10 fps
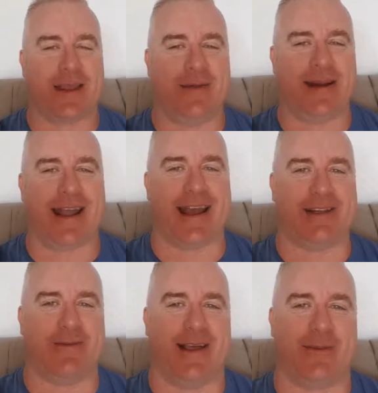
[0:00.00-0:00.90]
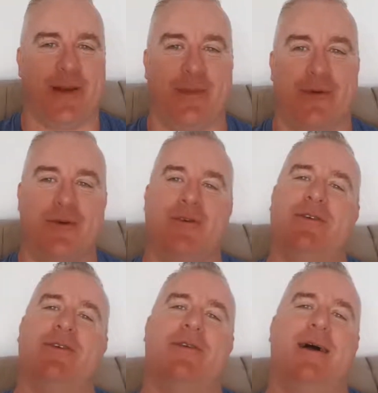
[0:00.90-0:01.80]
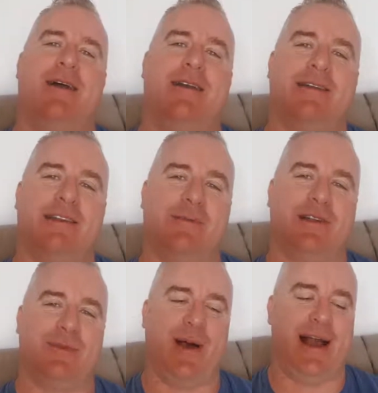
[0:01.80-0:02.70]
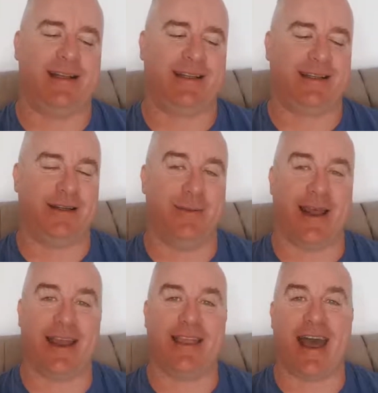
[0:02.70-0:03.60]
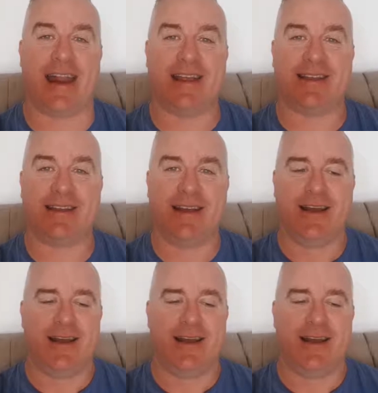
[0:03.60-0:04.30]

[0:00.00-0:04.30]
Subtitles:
communication with other people who are in a similar space to me, and that is